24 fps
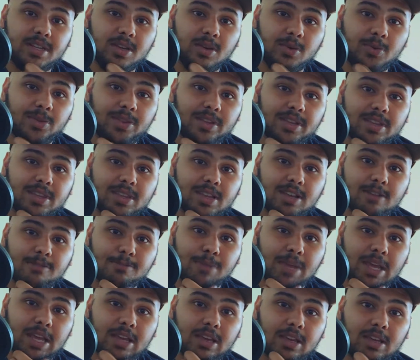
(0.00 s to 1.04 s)
the only
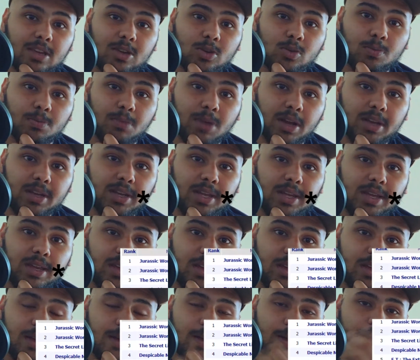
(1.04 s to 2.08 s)
thing making you
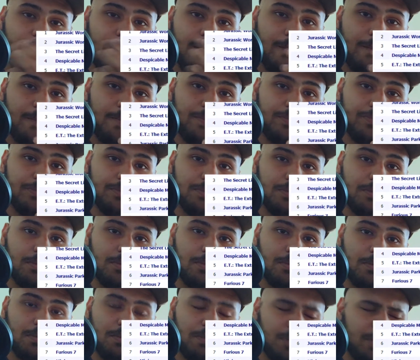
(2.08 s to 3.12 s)
money.
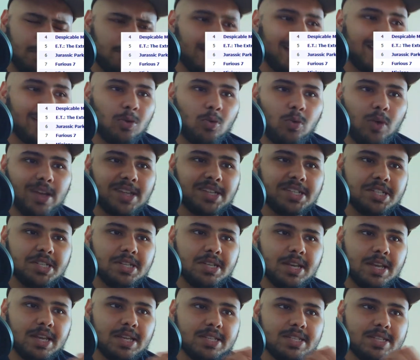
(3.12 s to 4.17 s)
But my
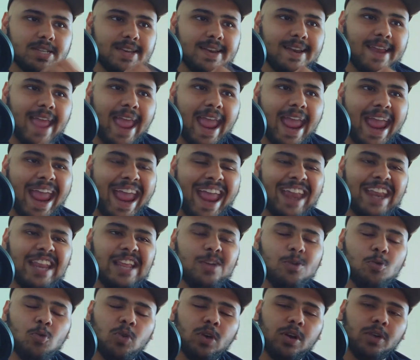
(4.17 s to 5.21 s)
question is, did
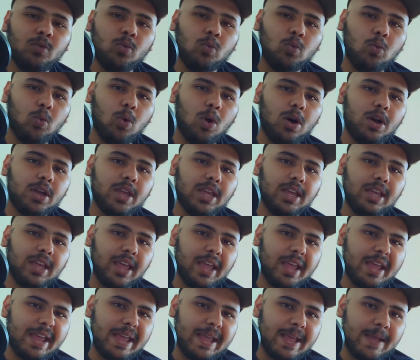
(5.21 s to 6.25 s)
anyone
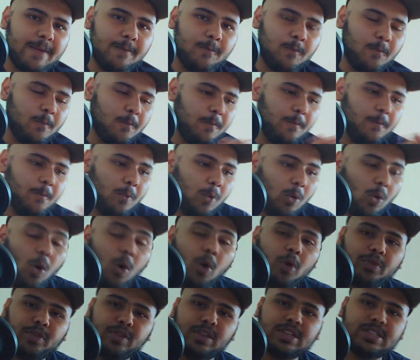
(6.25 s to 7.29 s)
working
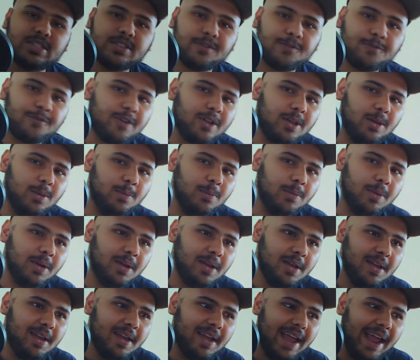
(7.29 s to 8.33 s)
on this film
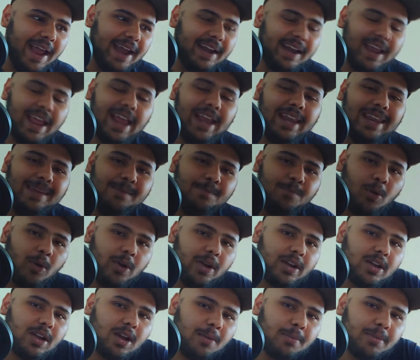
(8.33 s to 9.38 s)
at any
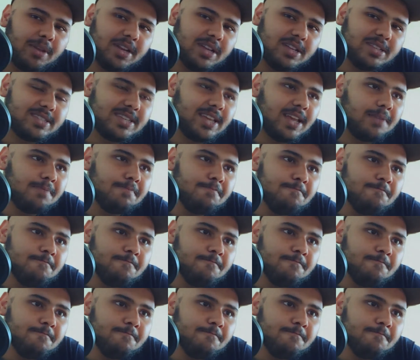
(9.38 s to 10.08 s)
point come in and say,